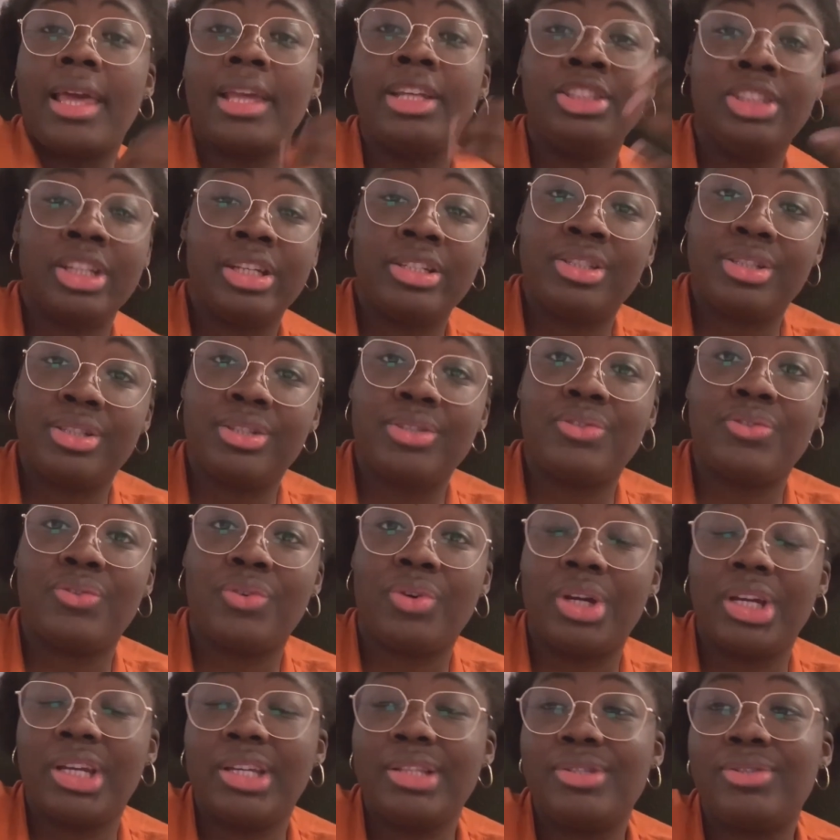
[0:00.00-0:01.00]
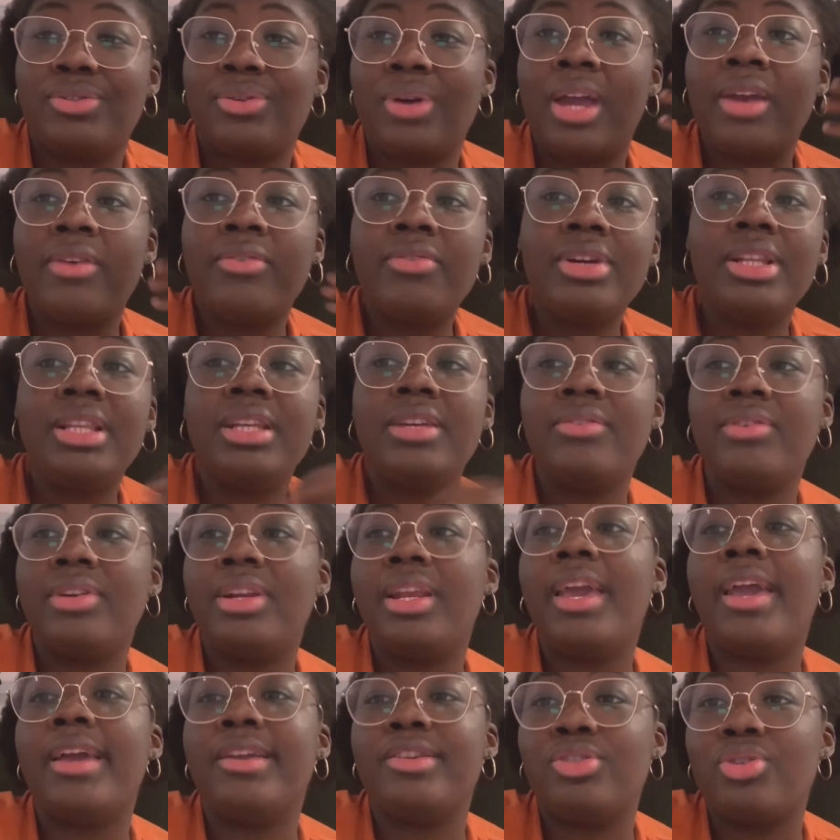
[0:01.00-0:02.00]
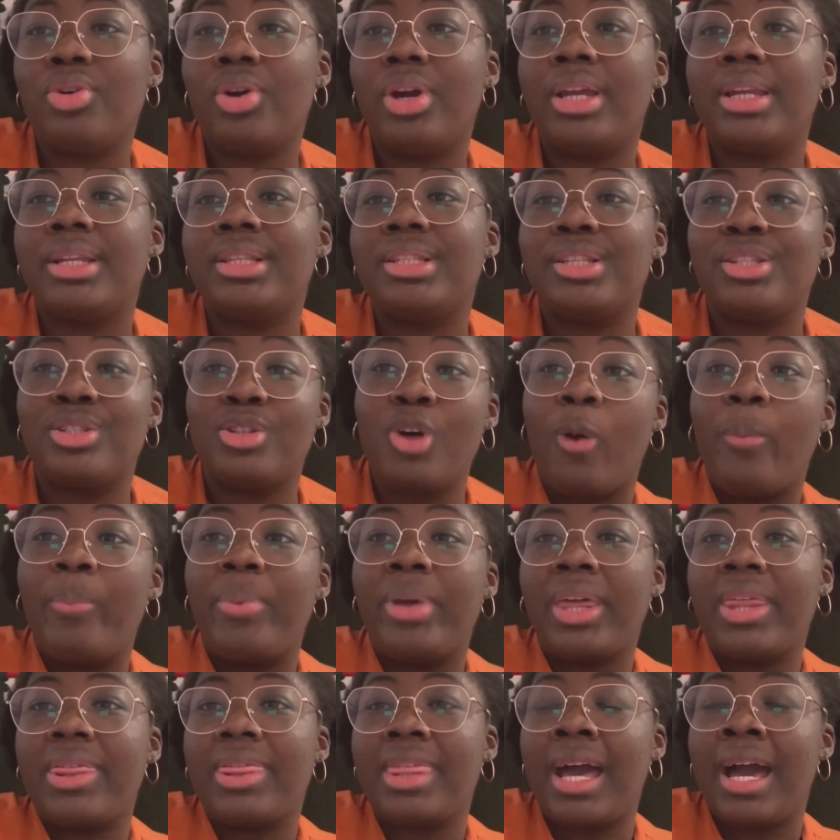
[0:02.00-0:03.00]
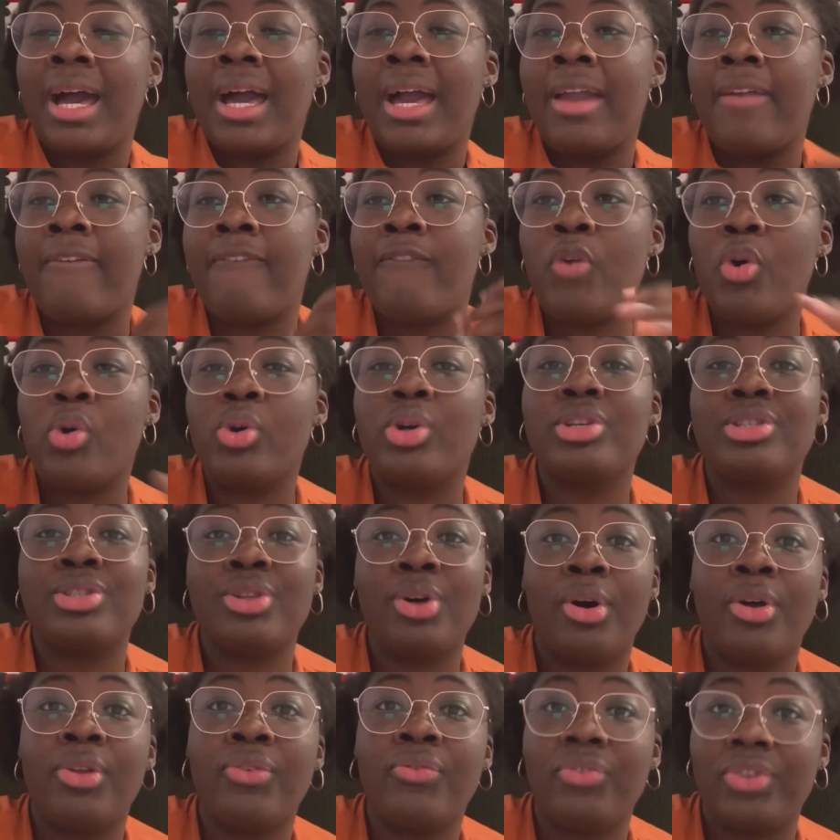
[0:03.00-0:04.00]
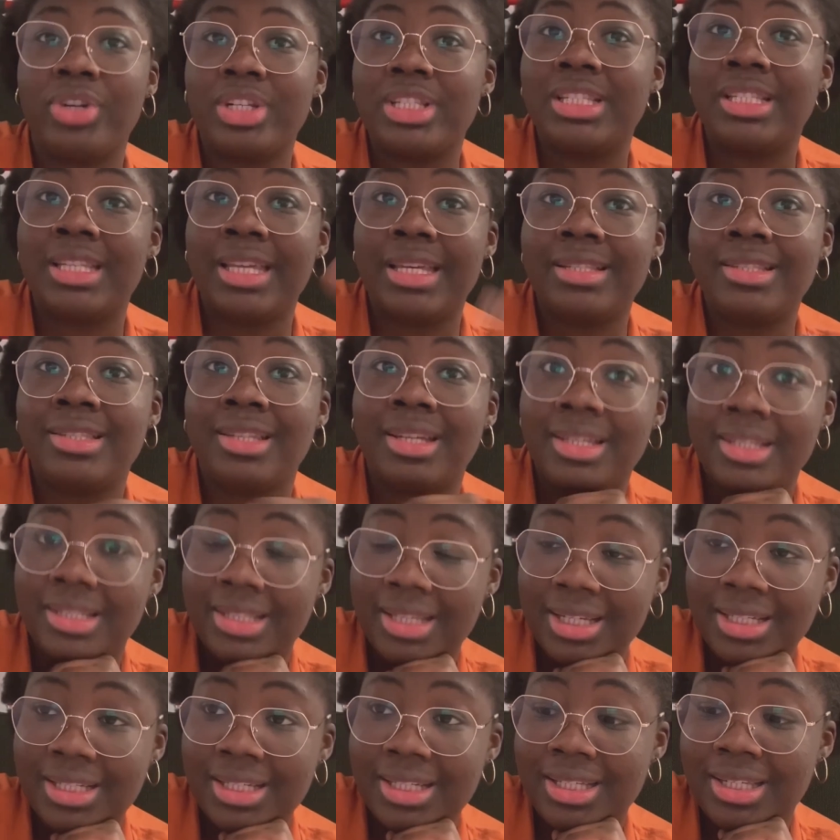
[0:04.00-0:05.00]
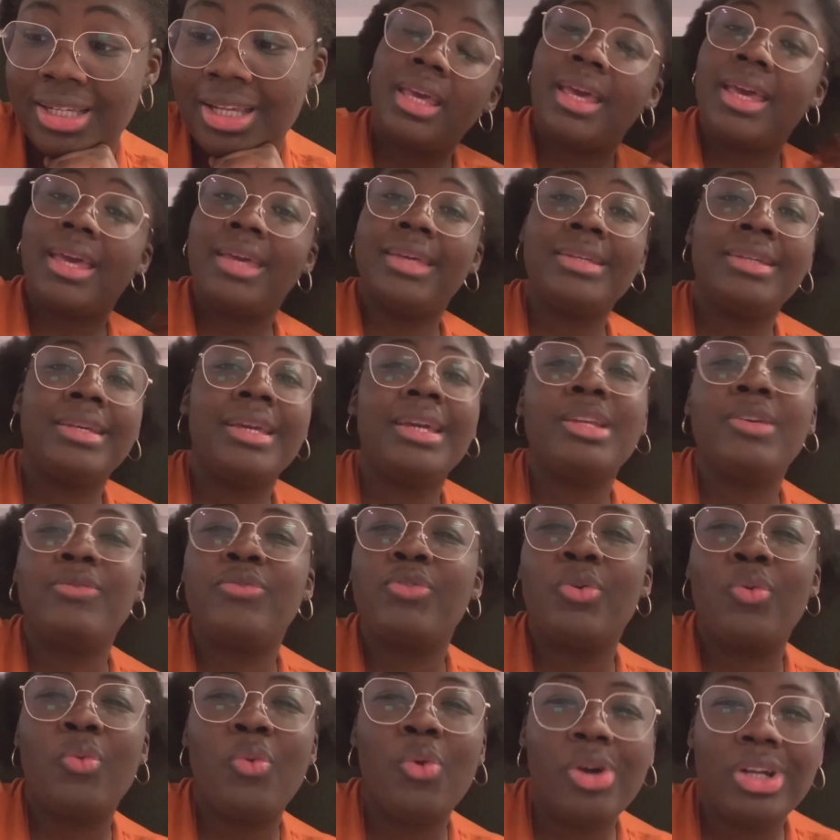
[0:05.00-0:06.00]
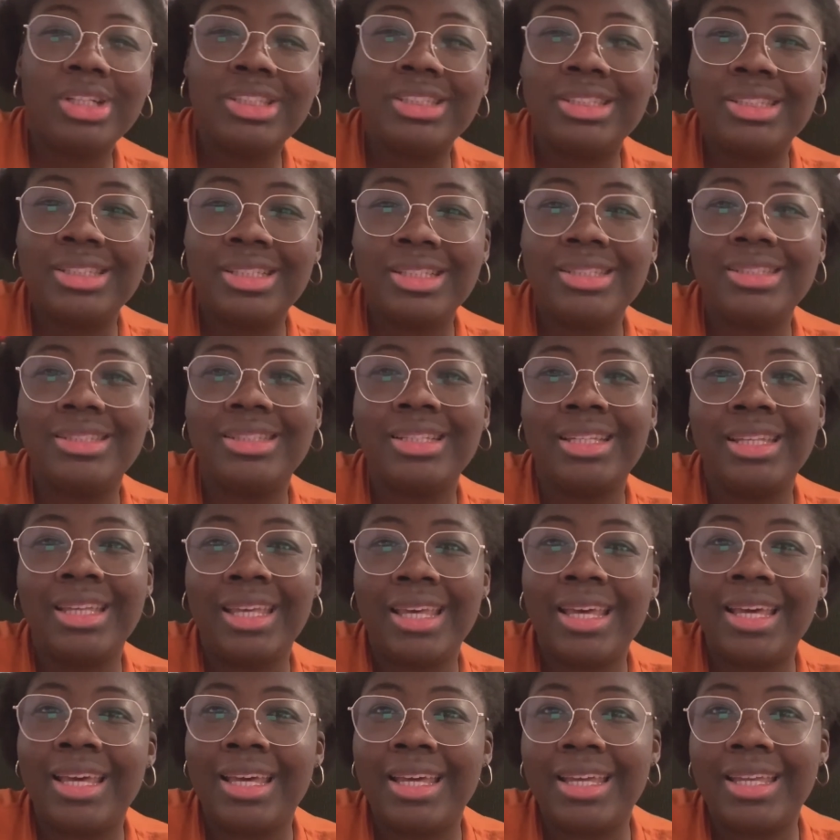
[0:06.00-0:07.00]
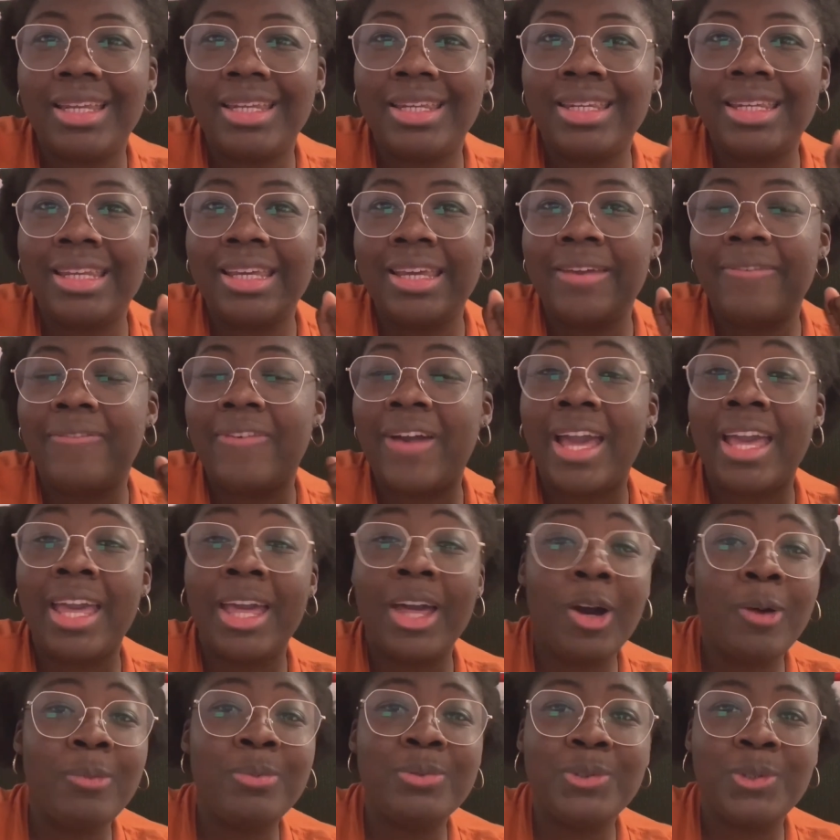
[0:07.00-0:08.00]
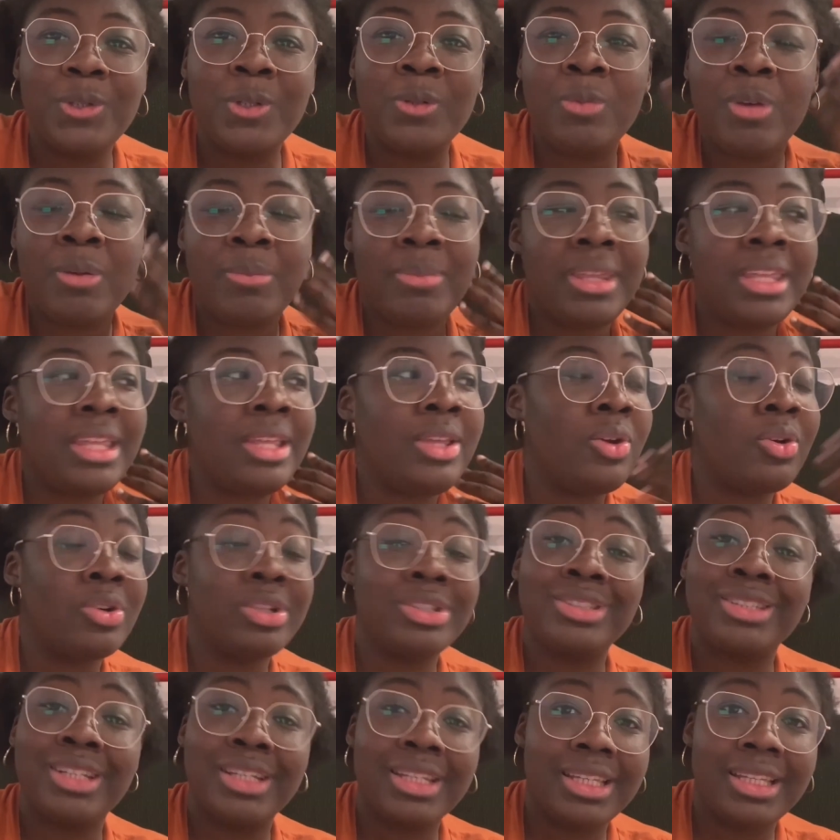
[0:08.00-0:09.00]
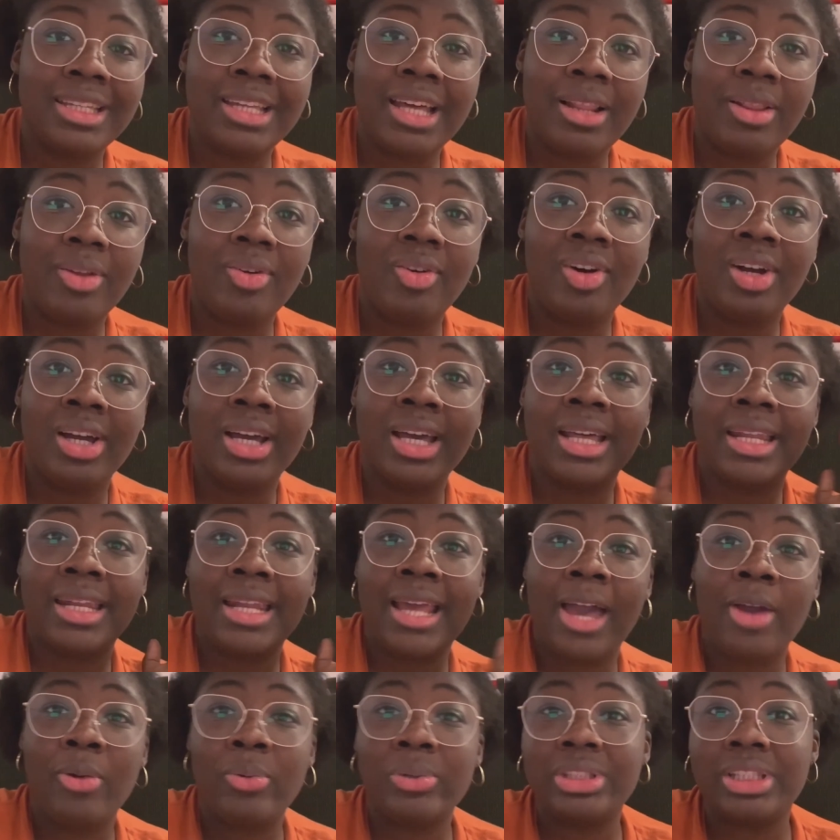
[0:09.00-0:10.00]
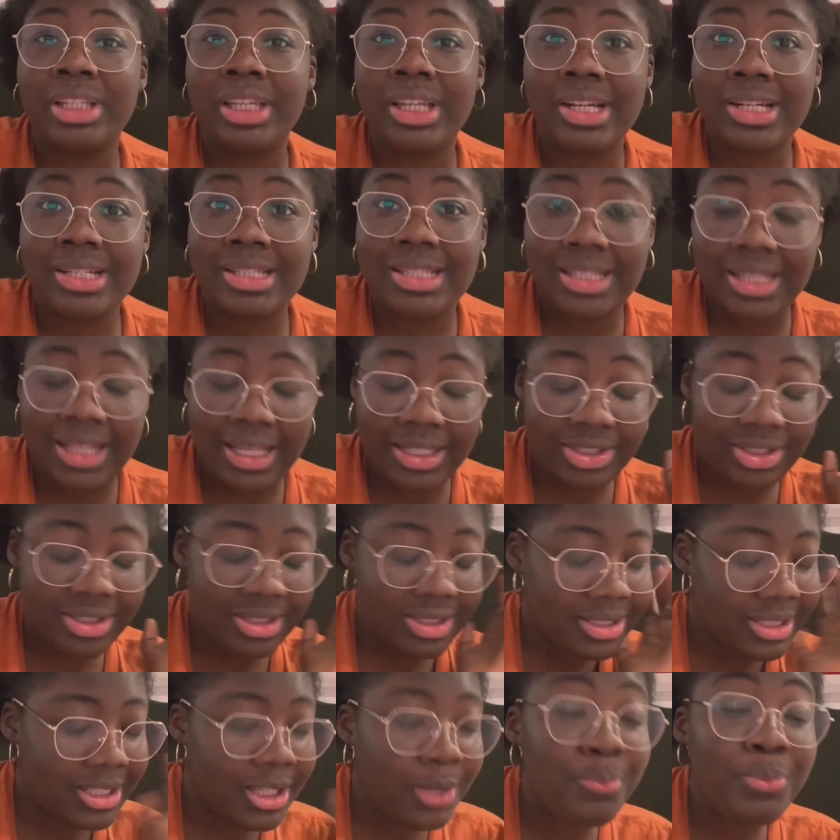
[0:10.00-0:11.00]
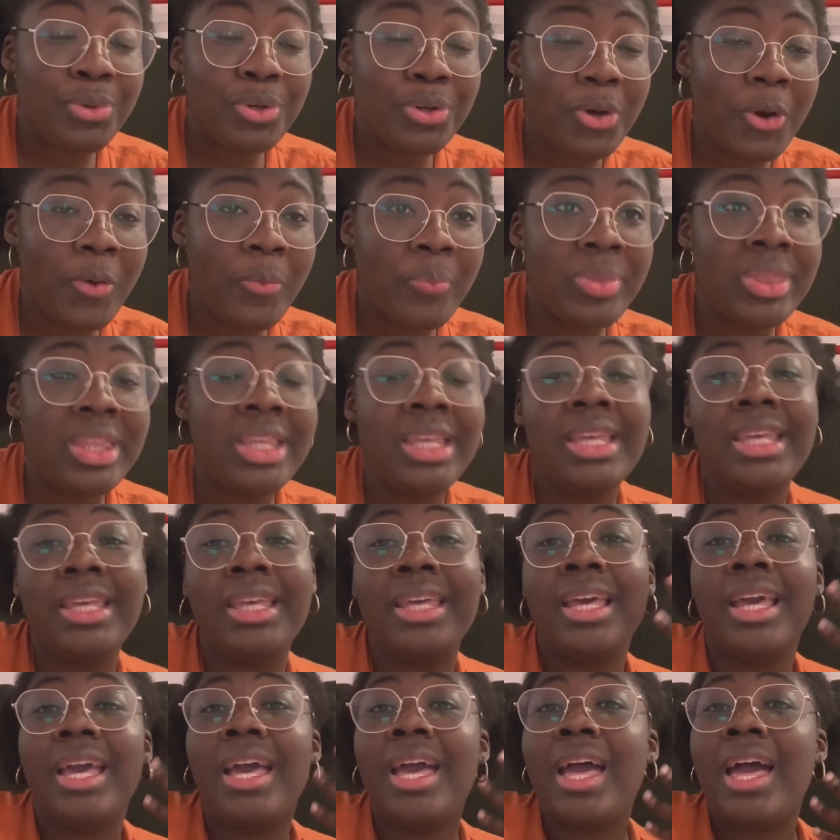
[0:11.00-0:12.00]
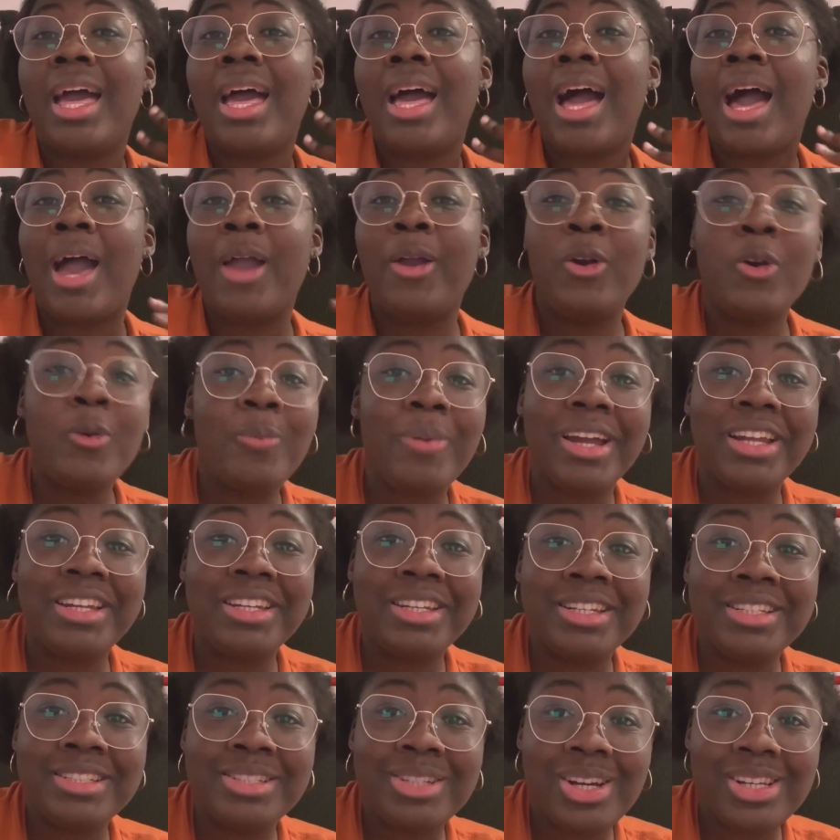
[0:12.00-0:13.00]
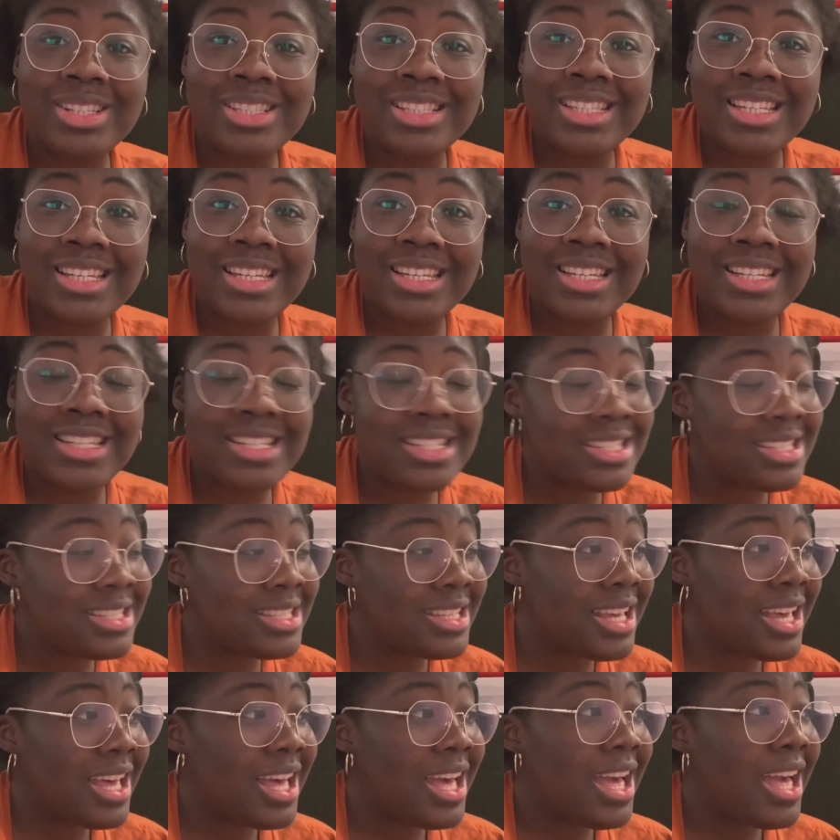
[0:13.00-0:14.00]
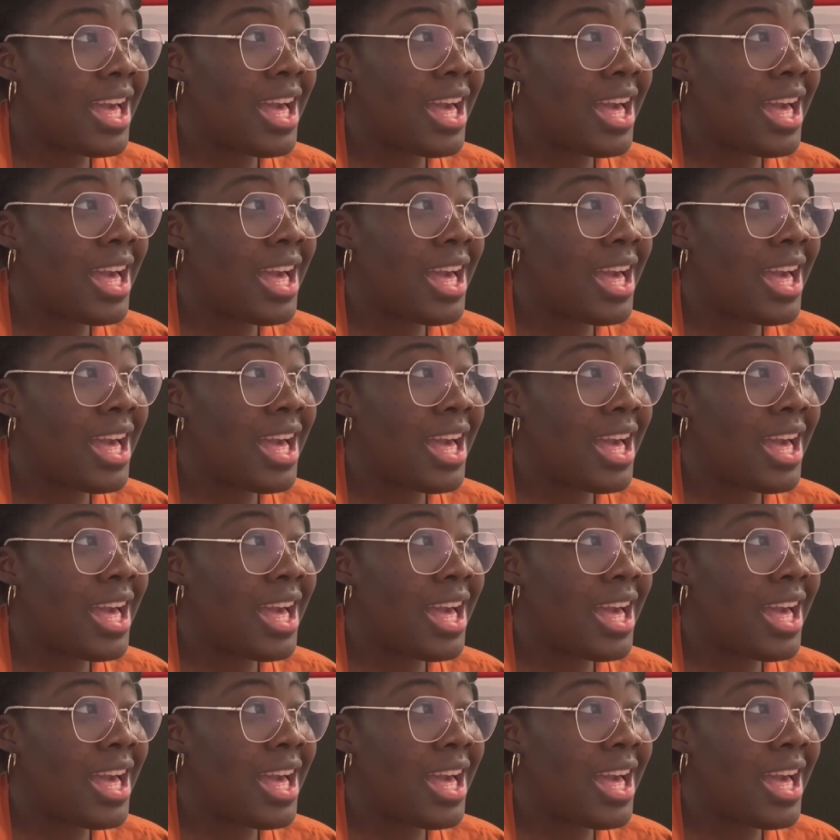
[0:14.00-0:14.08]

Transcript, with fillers: like gesture drawing so i really really enjoyed the topic that i focused on for today's study session again if you watched it to the end if i helped you maybe you're studying along and i was here to like just keep you company i hope i did justice